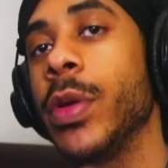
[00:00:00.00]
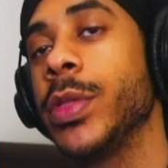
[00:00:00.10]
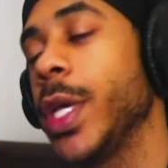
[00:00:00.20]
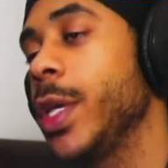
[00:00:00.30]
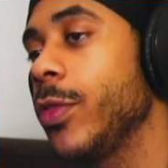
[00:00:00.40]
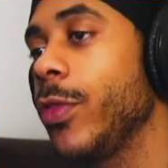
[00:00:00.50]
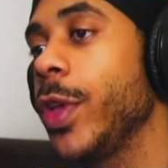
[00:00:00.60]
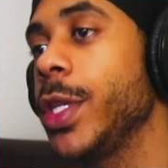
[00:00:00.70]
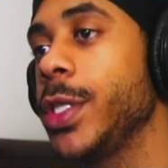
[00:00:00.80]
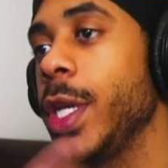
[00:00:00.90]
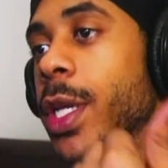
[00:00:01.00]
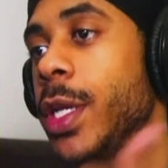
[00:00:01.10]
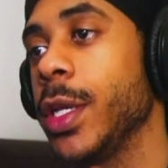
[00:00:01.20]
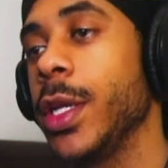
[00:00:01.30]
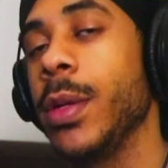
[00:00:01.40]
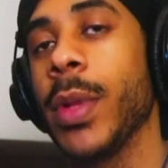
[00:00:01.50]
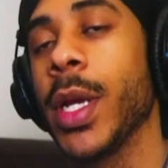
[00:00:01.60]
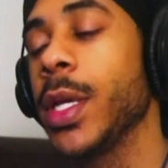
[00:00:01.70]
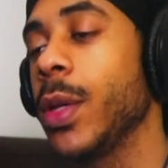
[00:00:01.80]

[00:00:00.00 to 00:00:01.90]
Take your fake check and dip, my nigga.